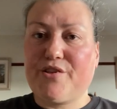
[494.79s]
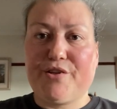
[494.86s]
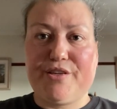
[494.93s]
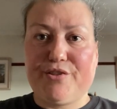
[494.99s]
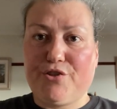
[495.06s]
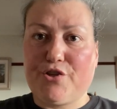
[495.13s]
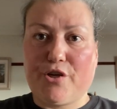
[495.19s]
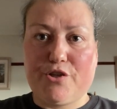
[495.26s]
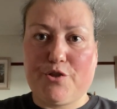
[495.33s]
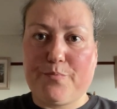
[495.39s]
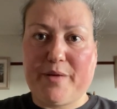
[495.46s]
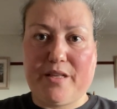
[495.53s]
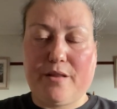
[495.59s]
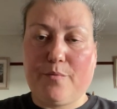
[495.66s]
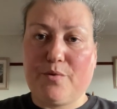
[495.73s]
and
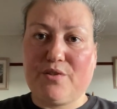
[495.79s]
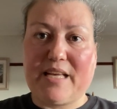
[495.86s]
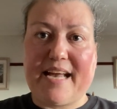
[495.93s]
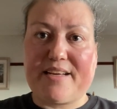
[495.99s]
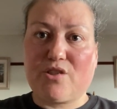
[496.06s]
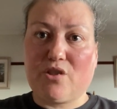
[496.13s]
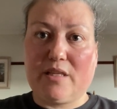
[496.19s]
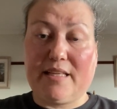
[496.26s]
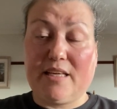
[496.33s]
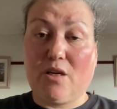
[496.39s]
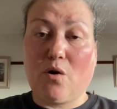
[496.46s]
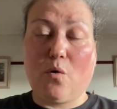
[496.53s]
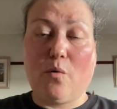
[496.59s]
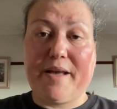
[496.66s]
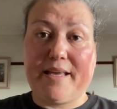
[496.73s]
judgment that was actually
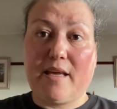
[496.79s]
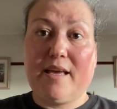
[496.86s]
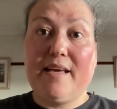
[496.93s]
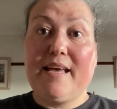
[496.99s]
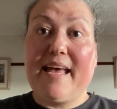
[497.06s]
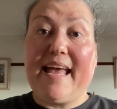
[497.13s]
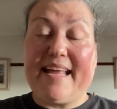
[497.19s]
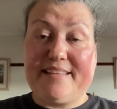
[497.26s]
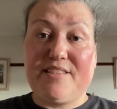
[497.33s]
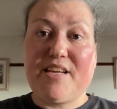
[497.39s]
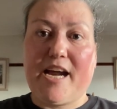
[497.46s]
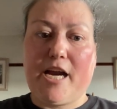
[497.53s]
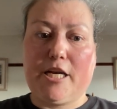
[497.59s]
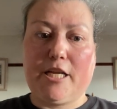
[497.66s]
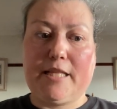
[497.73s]
going
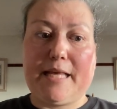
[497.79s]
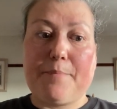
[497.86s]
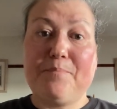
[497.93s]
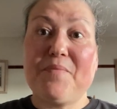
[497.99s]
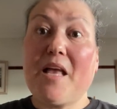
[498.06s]
internally.